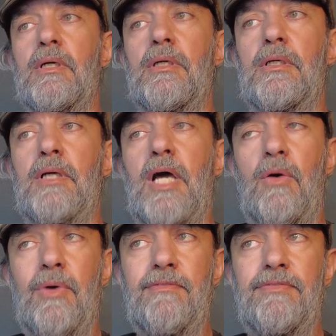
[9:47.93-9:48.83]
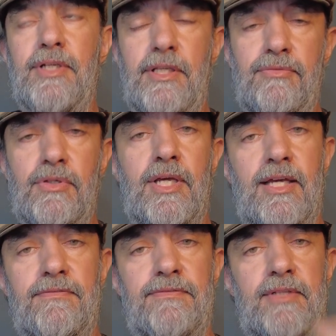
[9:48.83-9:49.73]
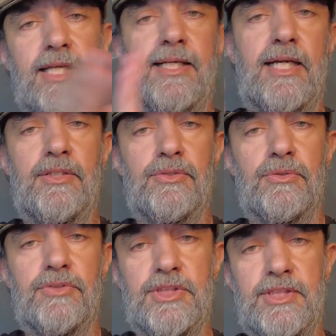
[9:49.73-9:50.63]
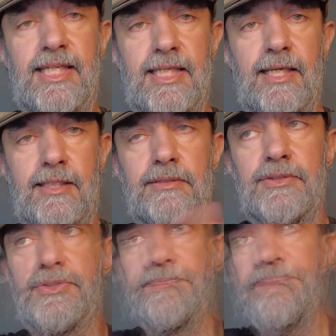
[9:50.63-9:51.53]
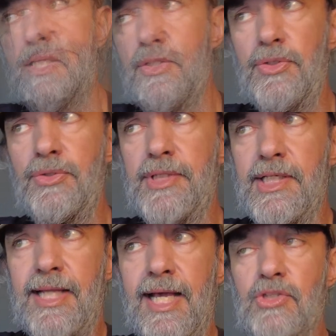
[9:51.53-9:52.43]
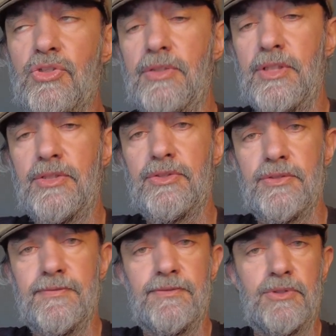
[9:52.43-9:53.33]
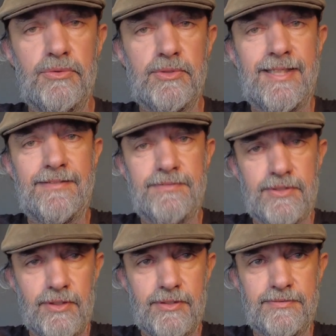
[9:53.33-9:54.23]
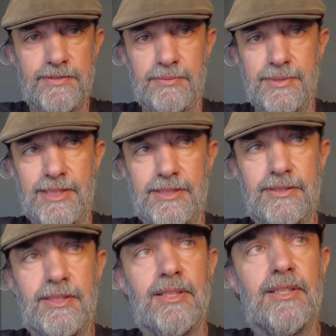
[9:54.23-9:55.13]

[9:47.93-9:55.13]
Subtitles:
However, if you have, like I do, steady hands, you can actually do night photography with it.